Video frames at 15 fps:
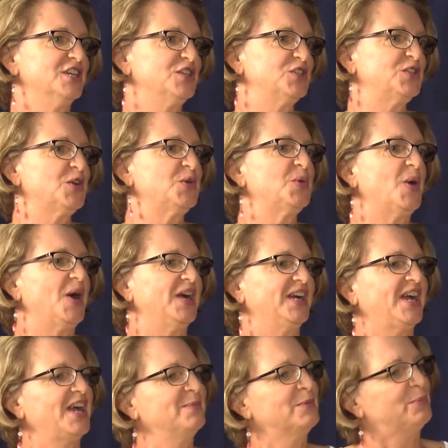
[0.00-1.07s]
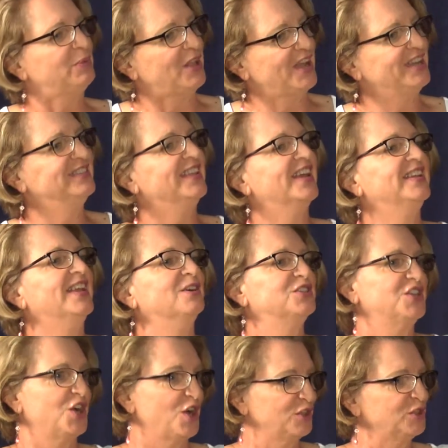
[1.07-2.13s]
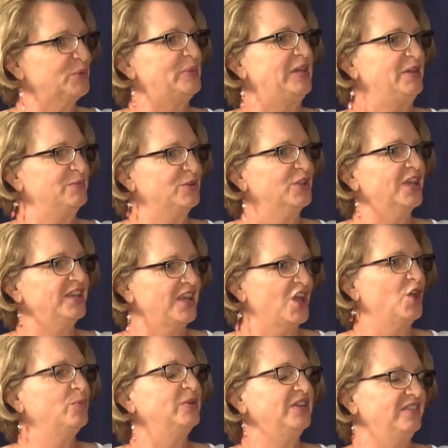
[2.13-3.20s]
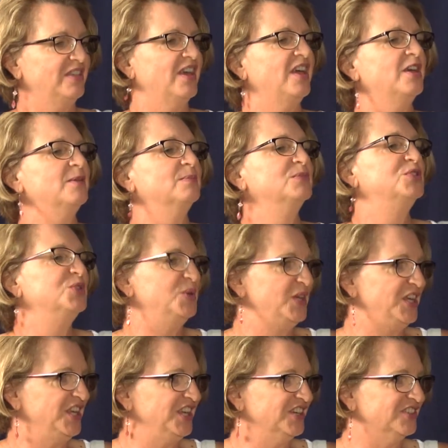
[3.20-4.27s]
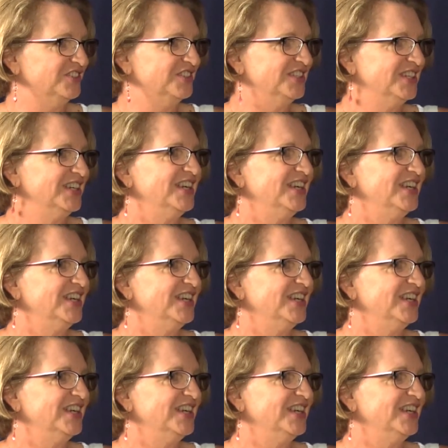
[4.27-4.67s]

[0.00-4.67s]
So I'm applying that now to other people and helping them to heal